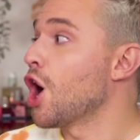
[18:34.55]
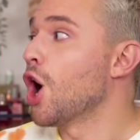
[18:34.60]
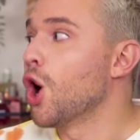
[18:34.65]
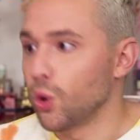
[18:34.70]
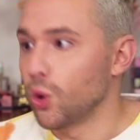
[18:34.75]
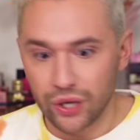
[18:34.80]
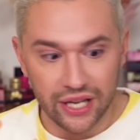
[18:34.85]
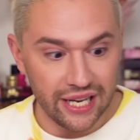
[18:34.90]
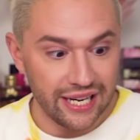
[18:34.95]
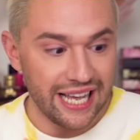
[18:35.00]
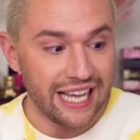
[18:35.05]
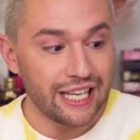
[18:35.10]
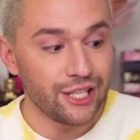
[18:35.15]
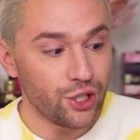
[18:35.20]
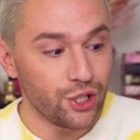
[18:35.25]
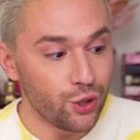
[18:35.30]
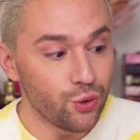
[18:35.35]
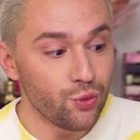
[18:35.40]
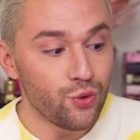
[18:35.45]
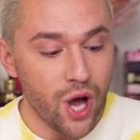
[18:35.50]
Coated.
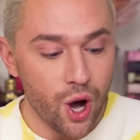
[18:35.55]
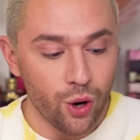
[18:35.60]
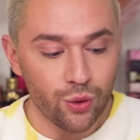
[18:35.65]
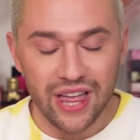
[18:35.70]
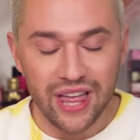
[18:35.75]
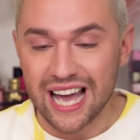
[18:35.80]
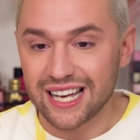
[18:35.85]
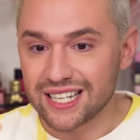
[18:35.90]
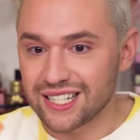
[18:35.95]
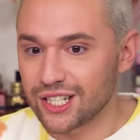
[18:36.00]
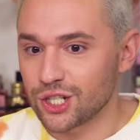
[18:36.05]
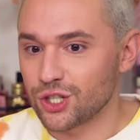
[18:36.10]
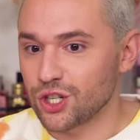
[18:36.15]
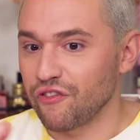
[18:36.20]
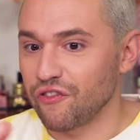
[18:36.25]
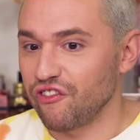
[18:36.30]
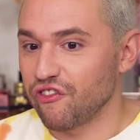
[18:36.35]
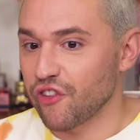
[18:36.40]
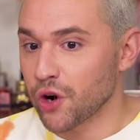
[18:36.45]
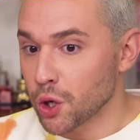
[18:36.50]
It, you know that is such
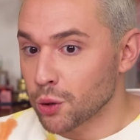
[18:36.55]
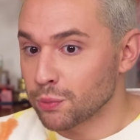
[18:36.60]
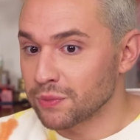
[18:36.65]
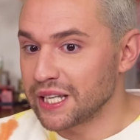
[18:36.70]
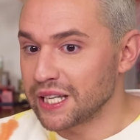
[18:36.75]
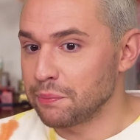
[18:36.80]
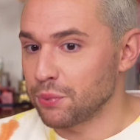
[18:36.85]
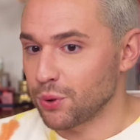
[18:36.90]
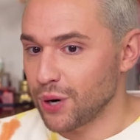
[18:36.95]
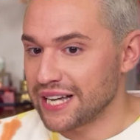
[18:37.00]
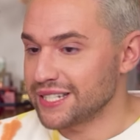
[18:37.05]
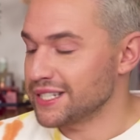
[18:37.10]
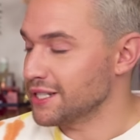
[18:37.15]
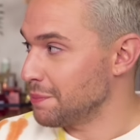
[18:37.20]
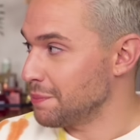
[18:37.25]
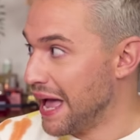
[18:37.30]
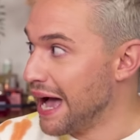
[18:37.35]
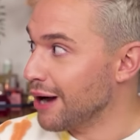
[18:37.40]
a firmly pressed